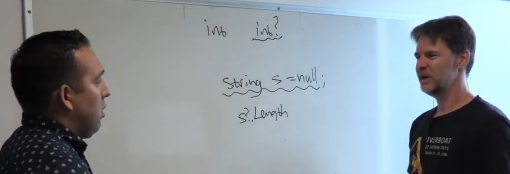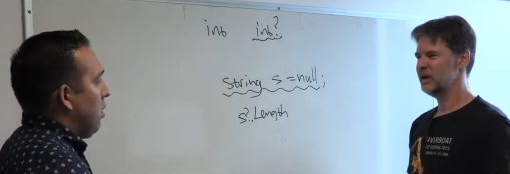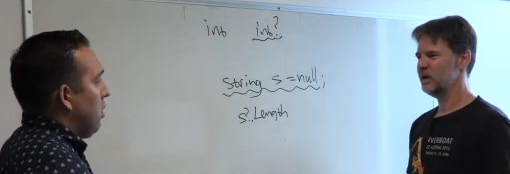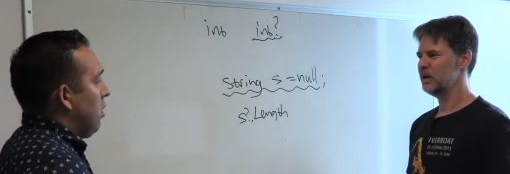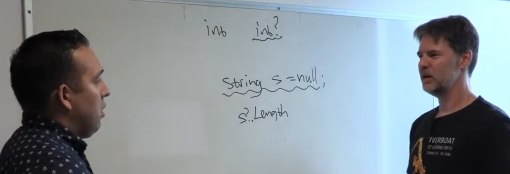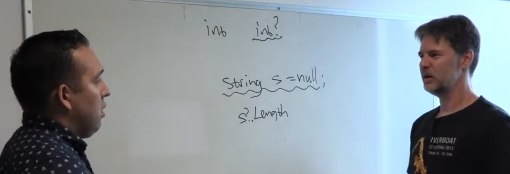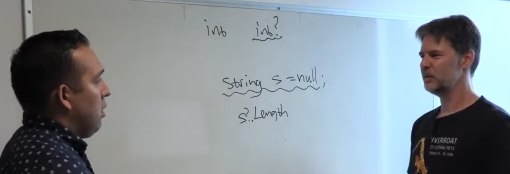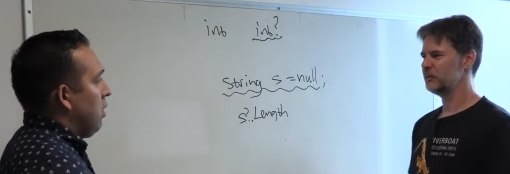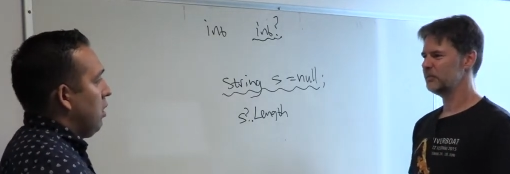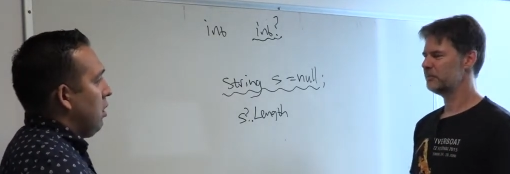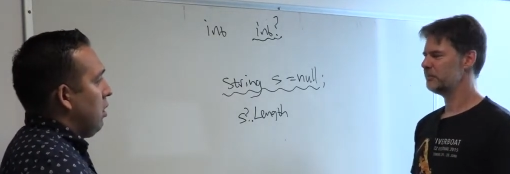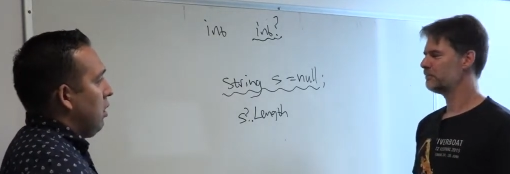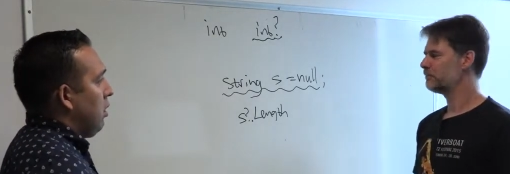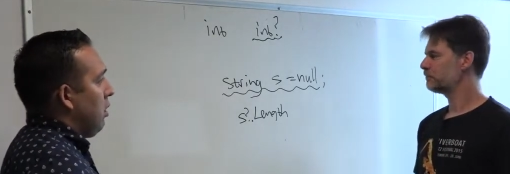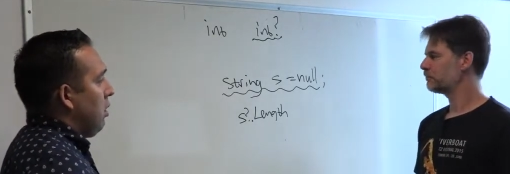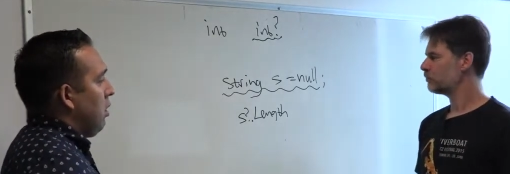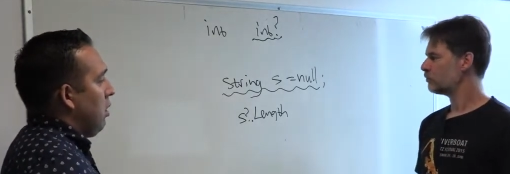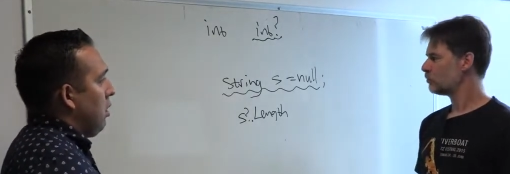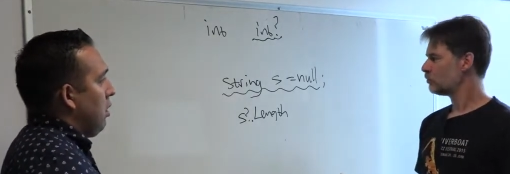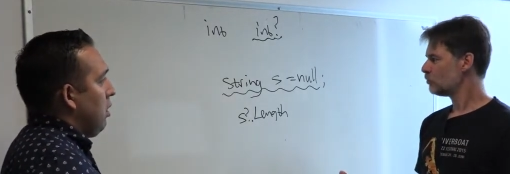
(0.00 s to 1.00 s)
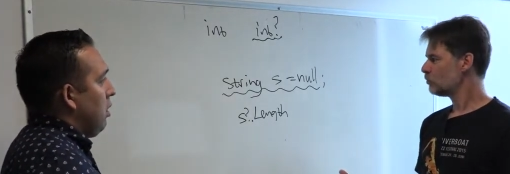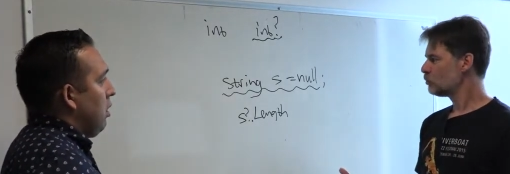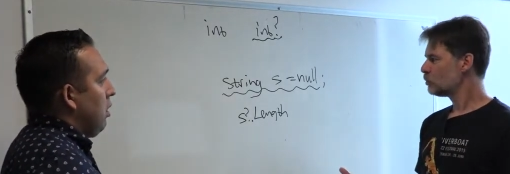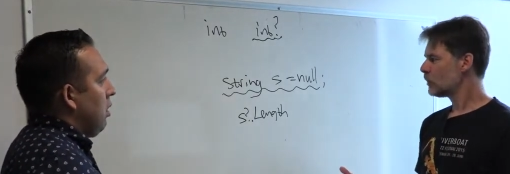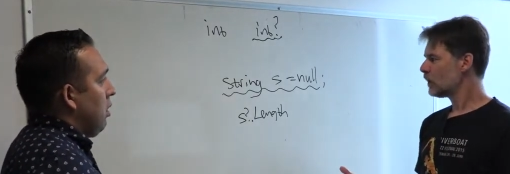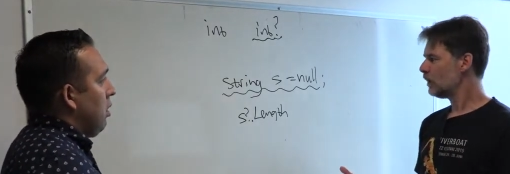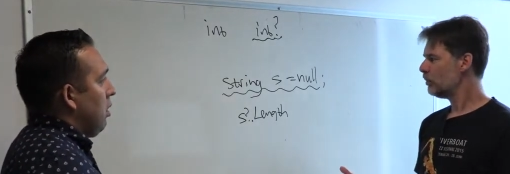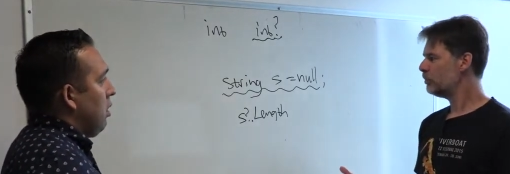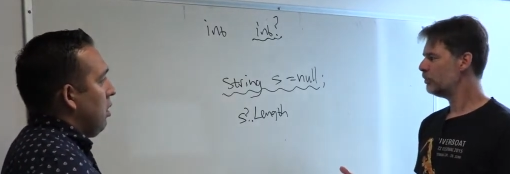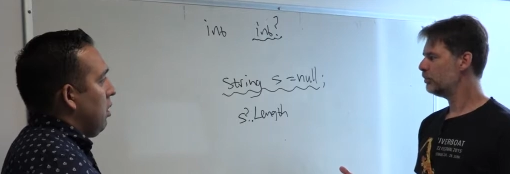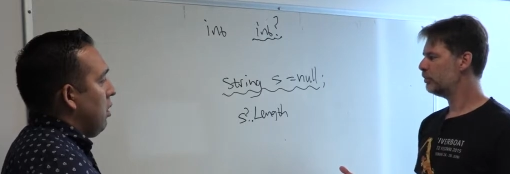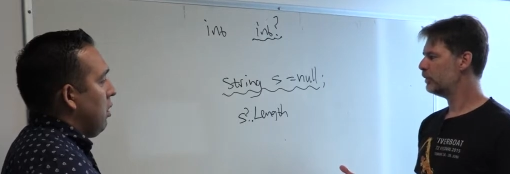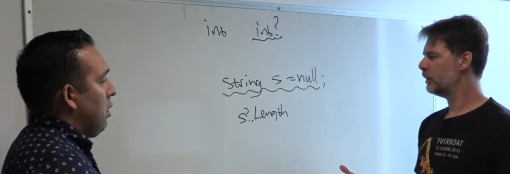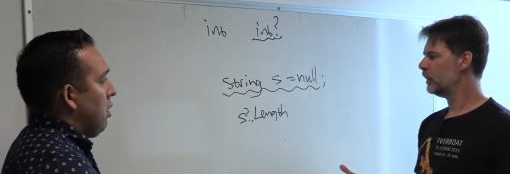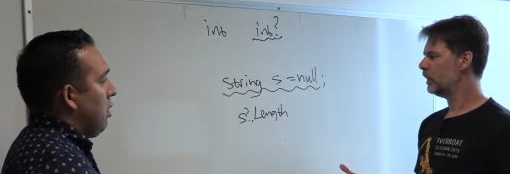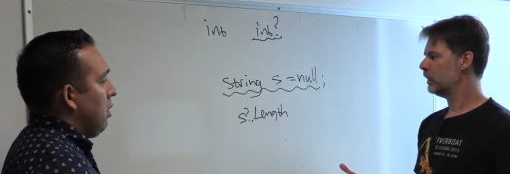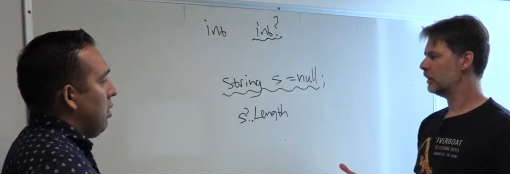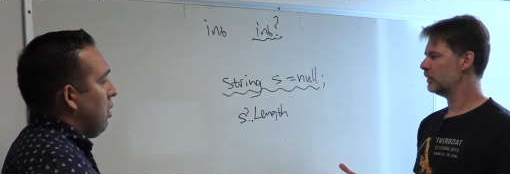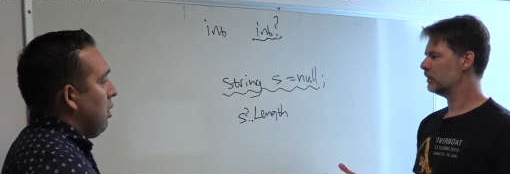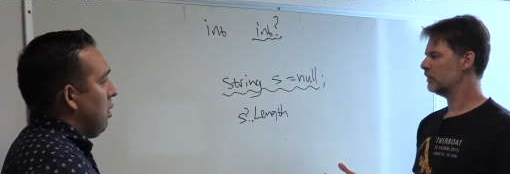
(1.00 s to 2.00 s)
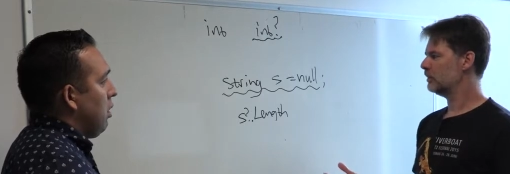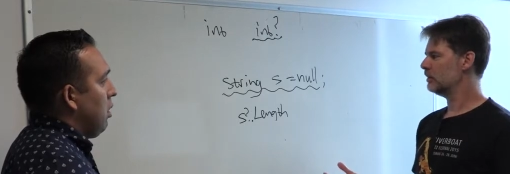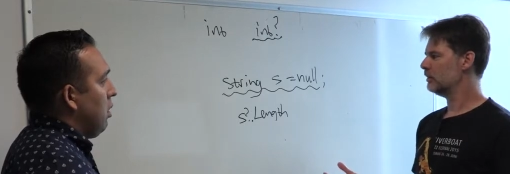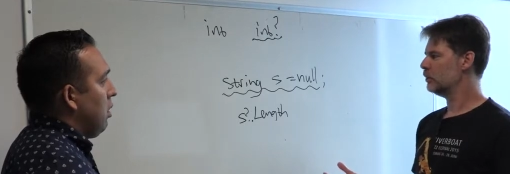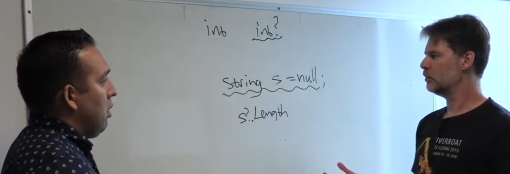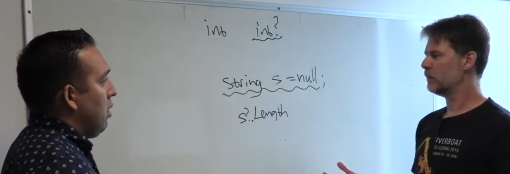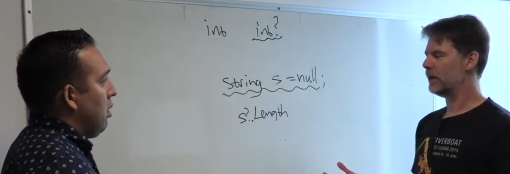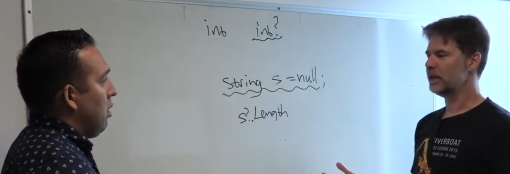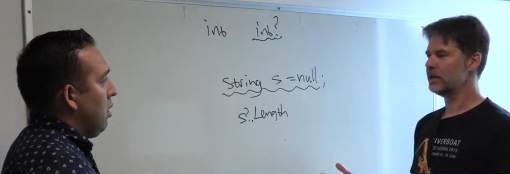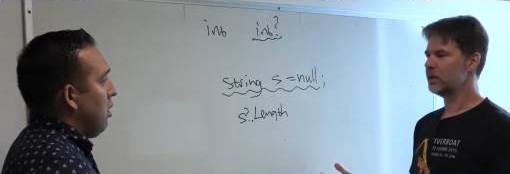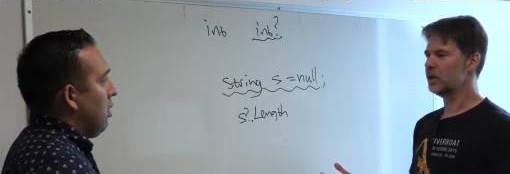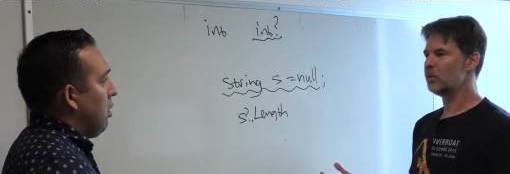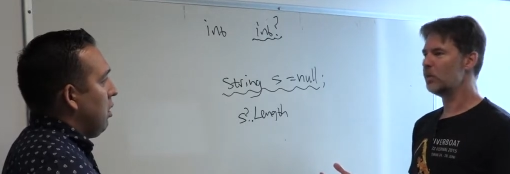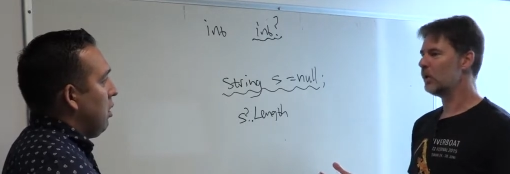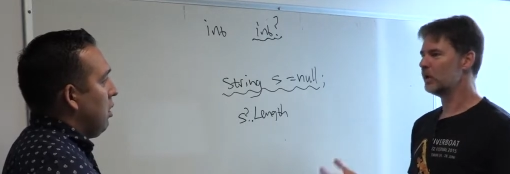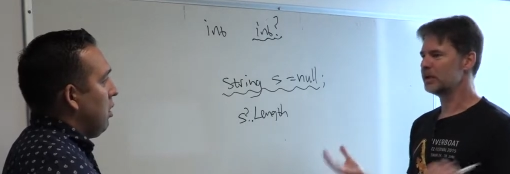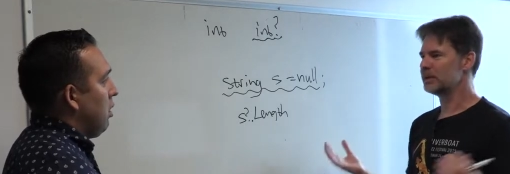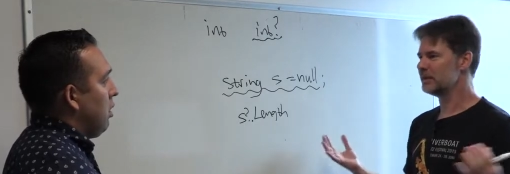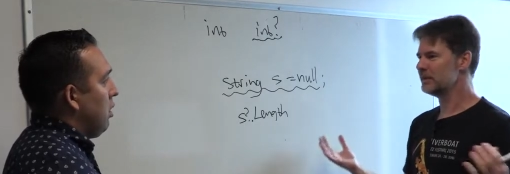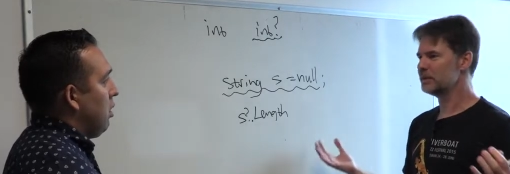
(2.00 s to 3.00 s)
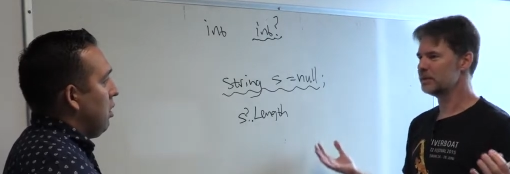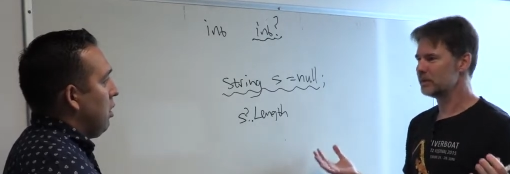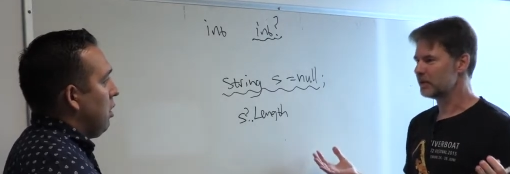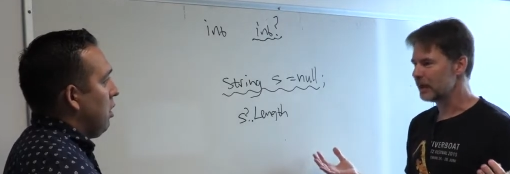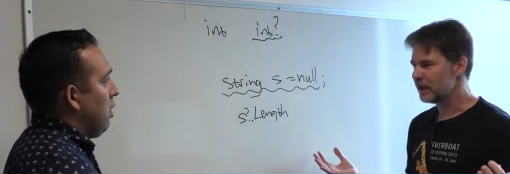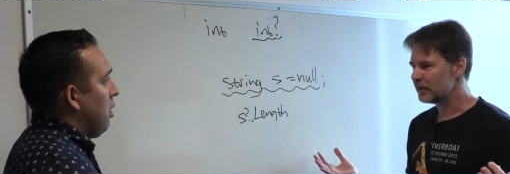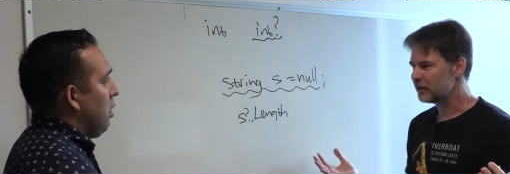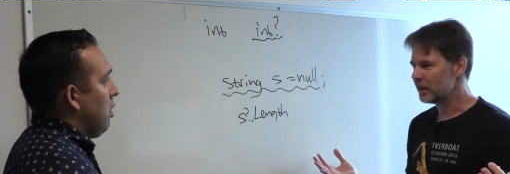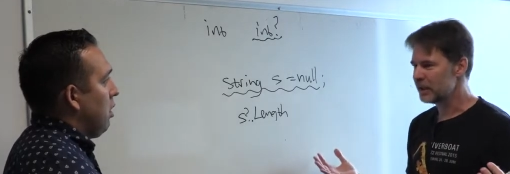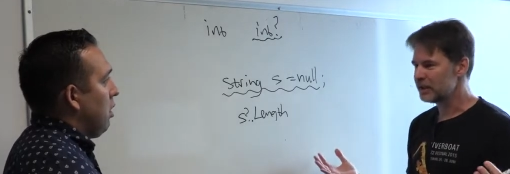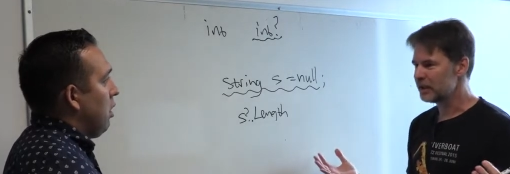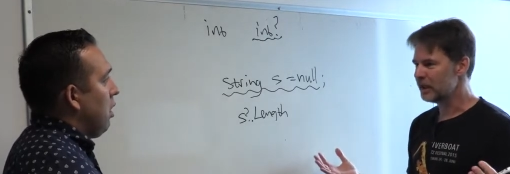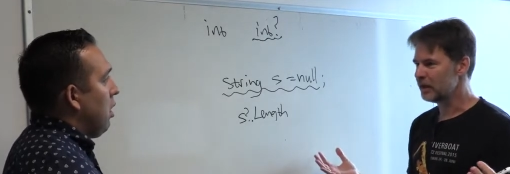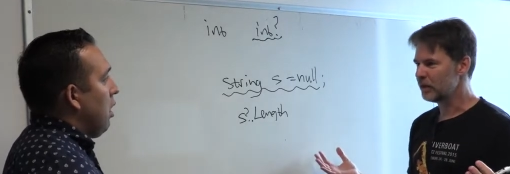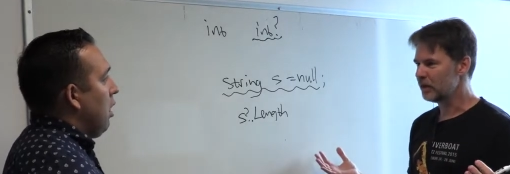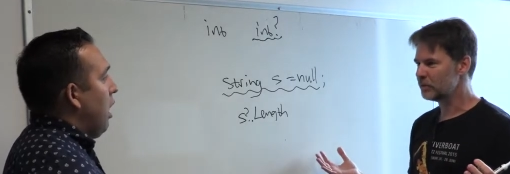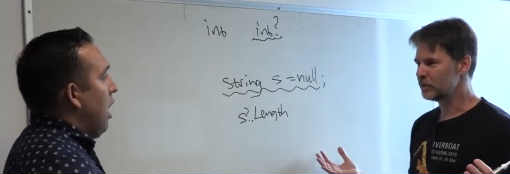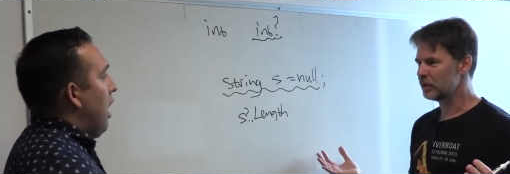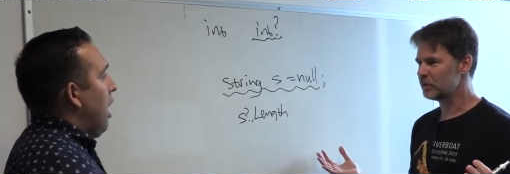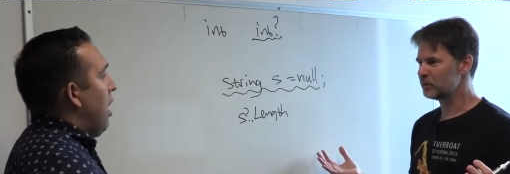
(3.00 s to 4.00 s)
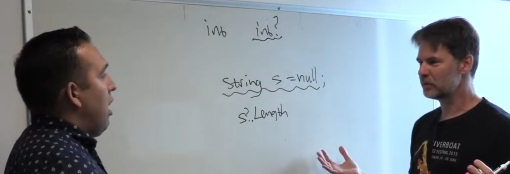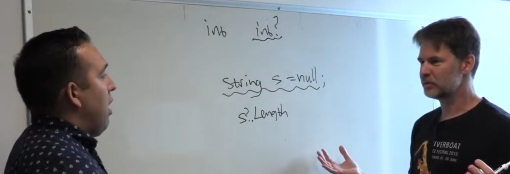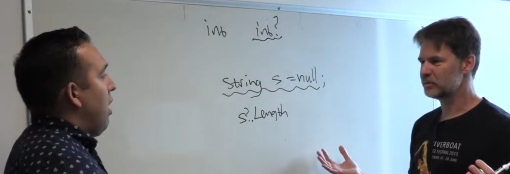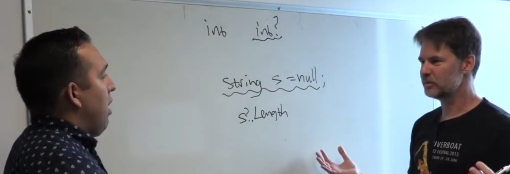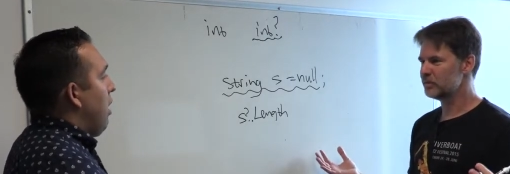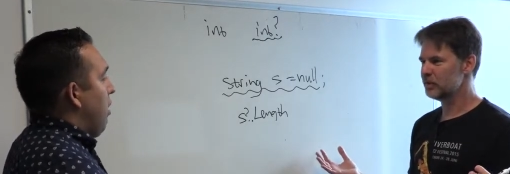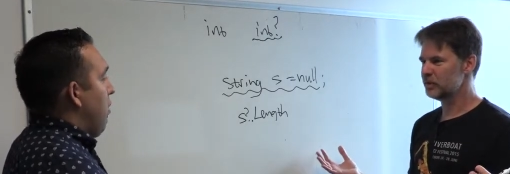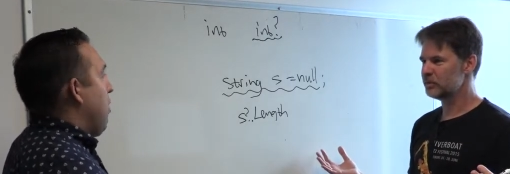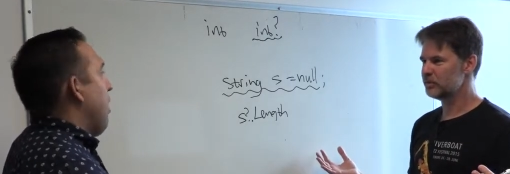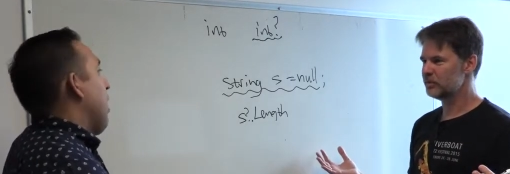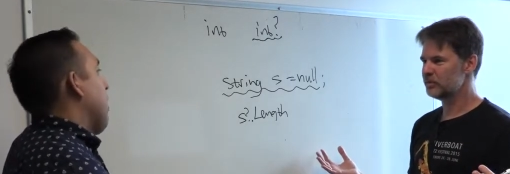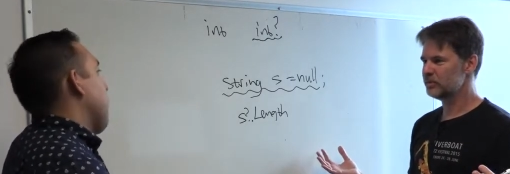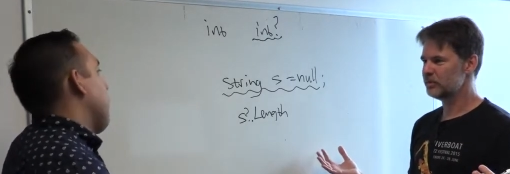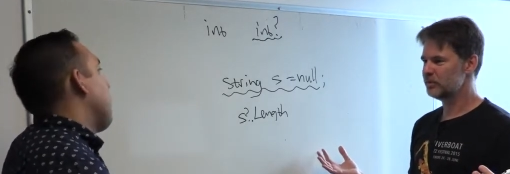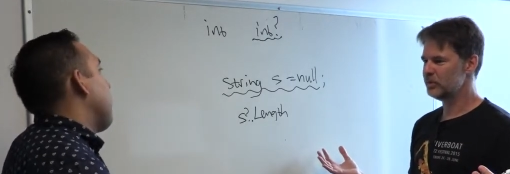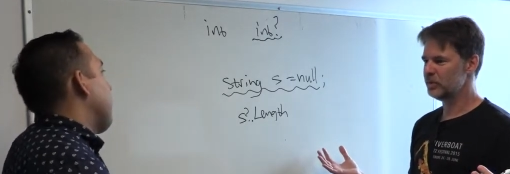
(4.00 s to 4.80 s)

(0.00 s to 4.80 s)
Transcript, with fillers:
Speaker 1: Um, but you might not want to deal with that right now. And we're, you, right.